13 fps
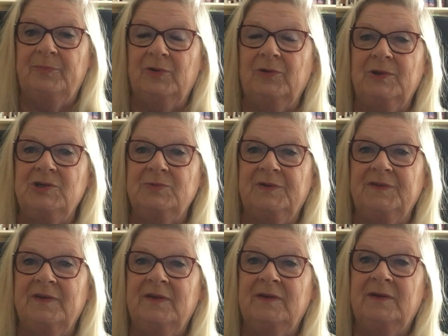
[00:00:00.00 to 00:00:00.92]
book, which
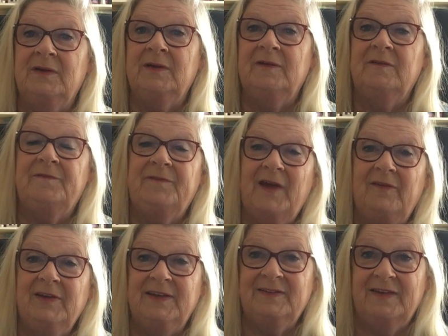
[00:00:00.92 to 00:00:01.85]
was
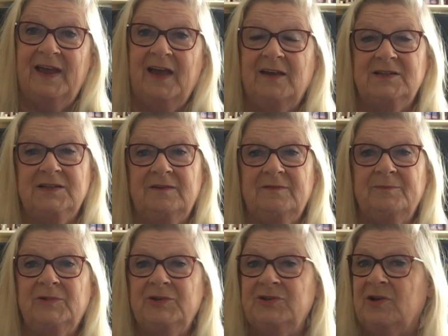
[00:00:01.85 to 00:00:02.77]
very sad and
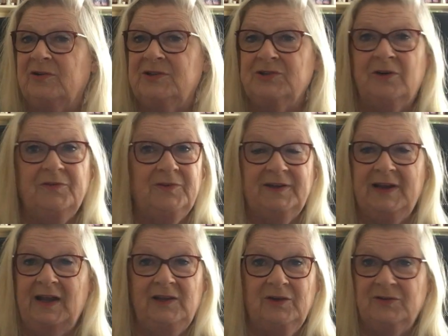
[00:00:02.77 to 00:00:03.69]
much tougher than
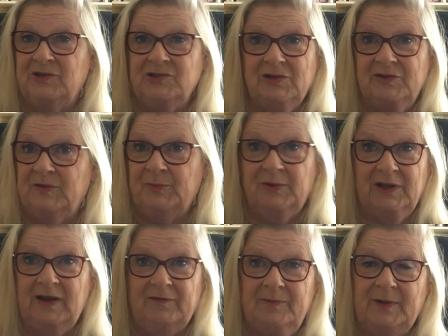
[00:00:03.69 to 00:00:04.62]
any other children's book
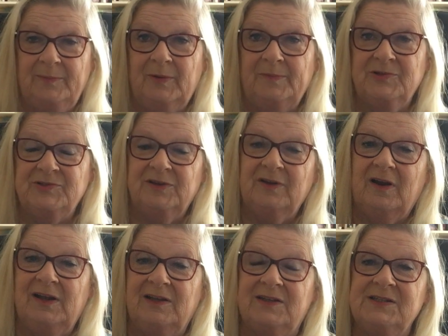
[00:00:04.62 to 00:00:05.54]
had ever been published in
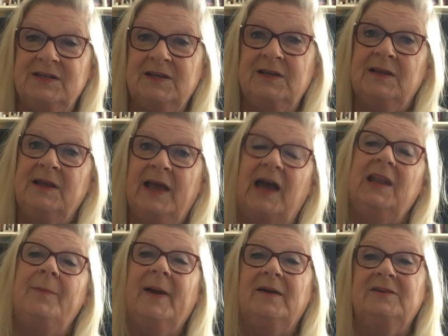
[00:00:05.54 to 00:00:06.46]
Ireland and
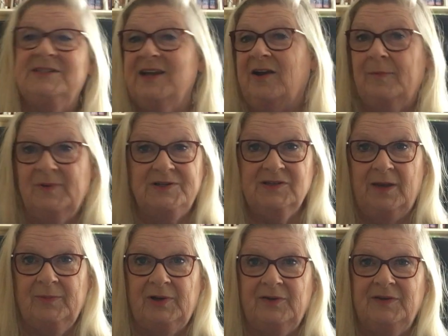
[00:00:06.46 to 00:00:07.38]
about a terrible
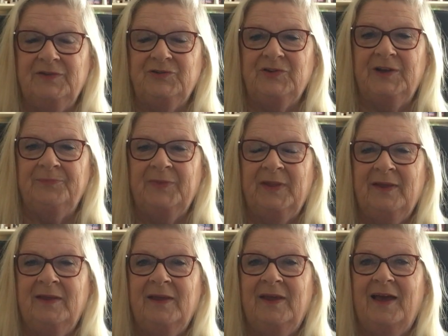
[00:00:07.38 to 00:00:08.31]
time in our history.
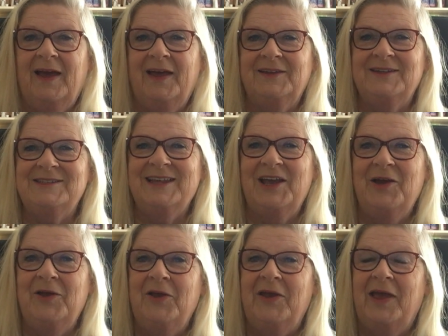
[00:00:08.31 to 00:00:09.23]
And uh,
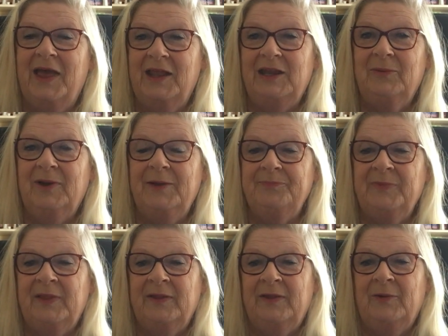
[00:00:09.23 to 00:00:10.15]
anyway,
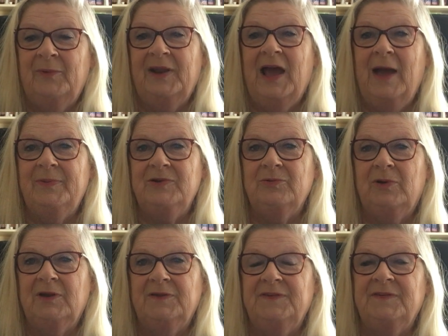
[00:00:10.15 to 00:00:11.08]
what happened
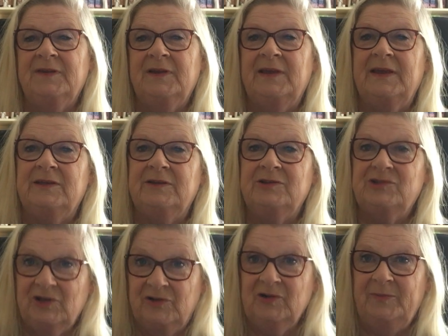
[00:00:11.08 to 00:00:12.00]
was
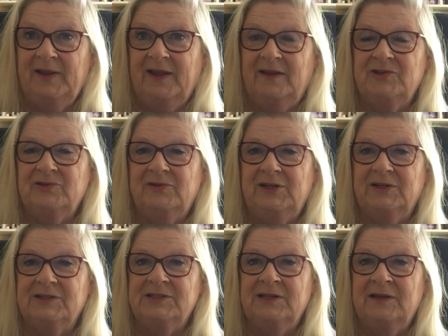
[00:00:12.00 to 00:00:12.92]
children began to read
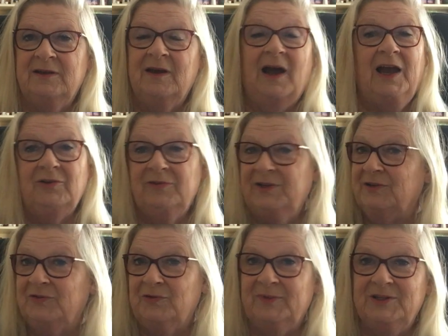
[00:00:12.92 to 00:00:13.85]
it. I'd written
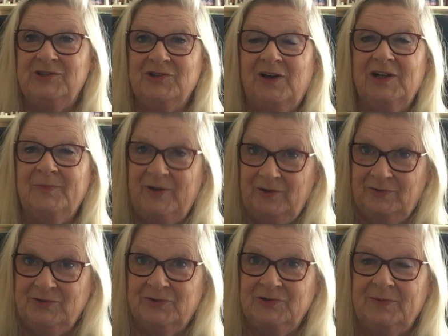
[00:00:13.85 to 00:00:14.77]
it for my child, my
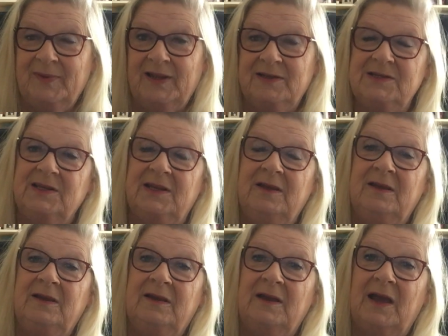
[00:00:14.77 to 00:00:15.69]
own daughter Mandy,
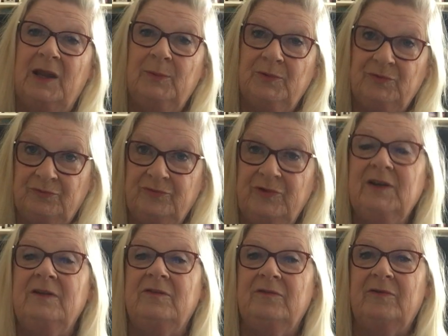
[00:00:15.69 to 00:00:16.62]
and it was
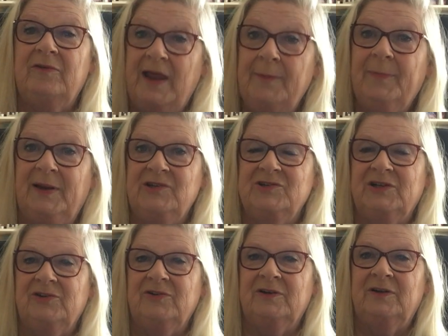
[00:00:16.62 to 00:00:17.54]
writ- read by
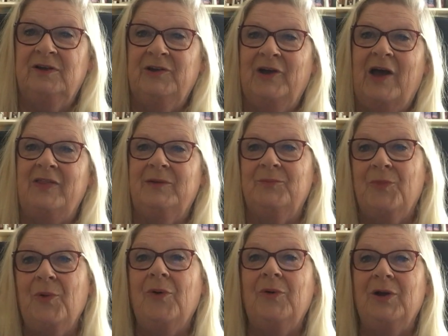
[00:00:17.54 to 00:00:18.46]
children, and then
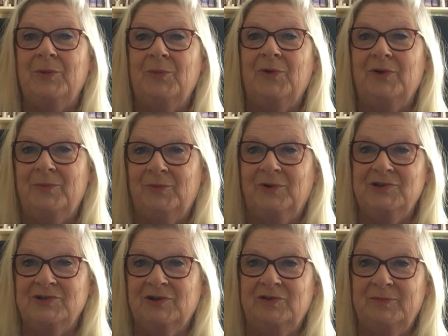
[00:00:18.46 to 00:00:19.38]
more and more and more
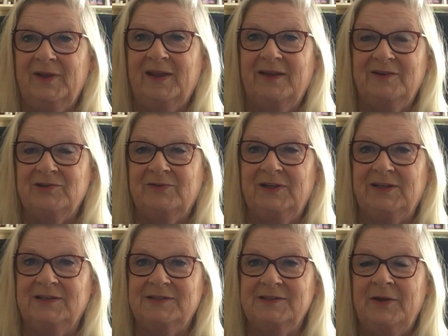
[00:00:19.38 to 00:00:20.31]
children began to read
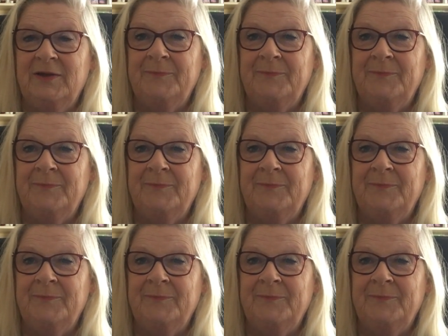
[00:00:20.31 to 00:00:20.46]
it.